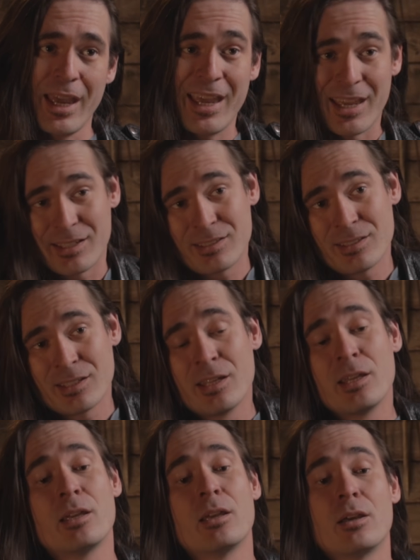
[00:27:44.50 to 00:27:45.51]
And
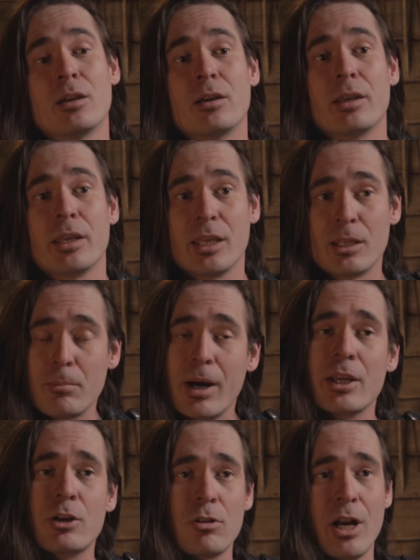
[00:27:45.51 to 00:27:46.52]
in
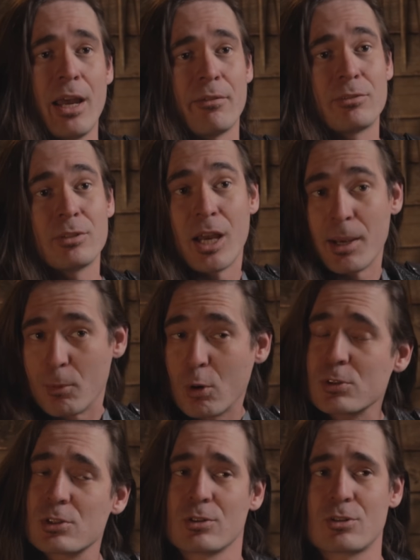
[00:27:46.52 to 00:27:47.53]
my craft, I'm
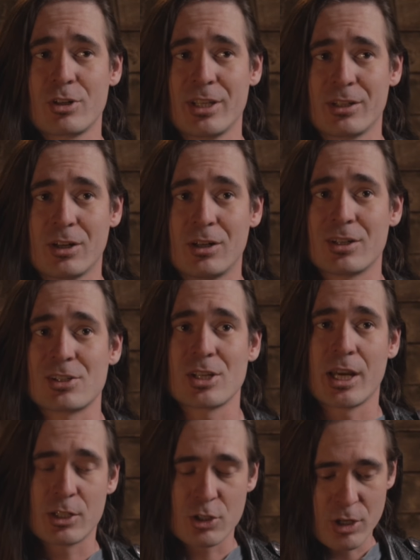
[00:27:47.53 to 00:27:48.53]
also a trained artist.
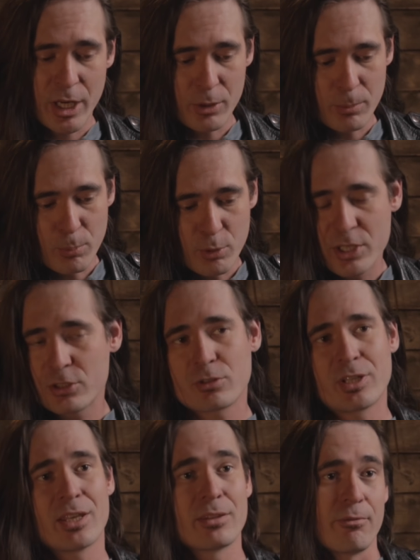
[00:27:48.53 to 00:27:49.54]
I try to bring
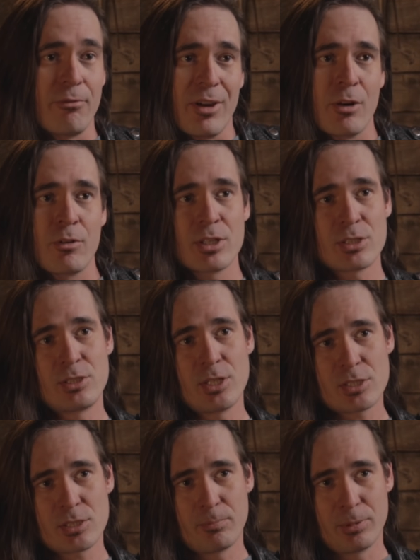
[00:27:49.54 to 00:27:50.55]
together various
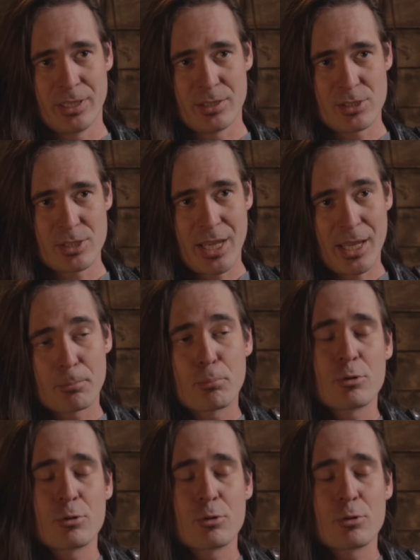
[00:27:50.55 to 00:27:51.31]
disciplines and